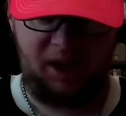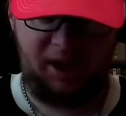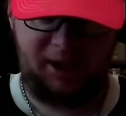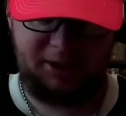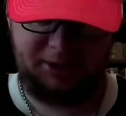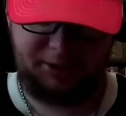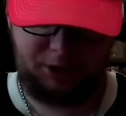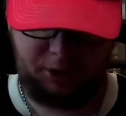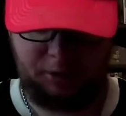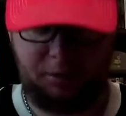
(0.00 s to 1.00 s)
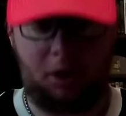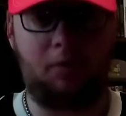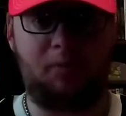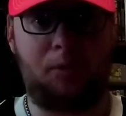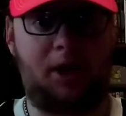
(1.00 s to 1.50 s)
and to
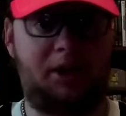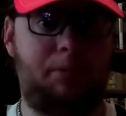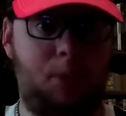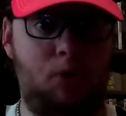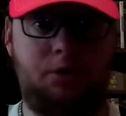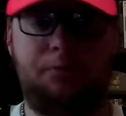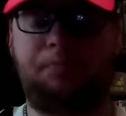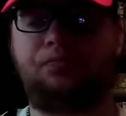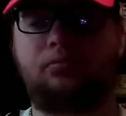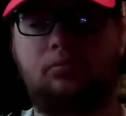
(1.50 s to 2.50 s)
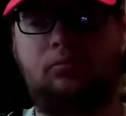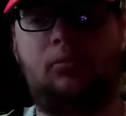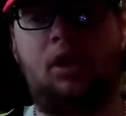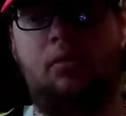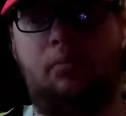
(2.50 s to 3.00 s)
observe them like they're supposed to.
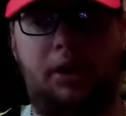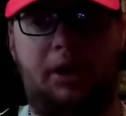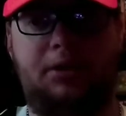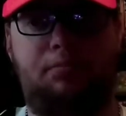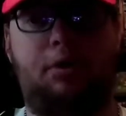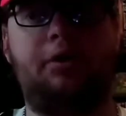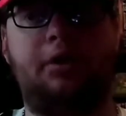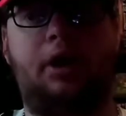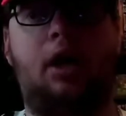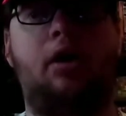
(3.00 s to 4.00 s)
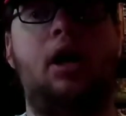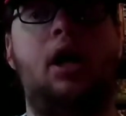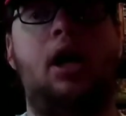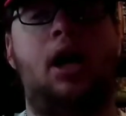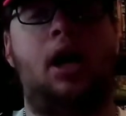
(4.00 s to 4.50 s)
But his brother-in-law
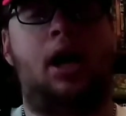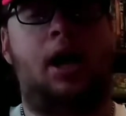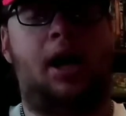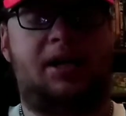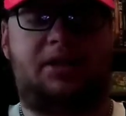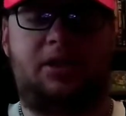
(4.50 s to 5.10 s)
has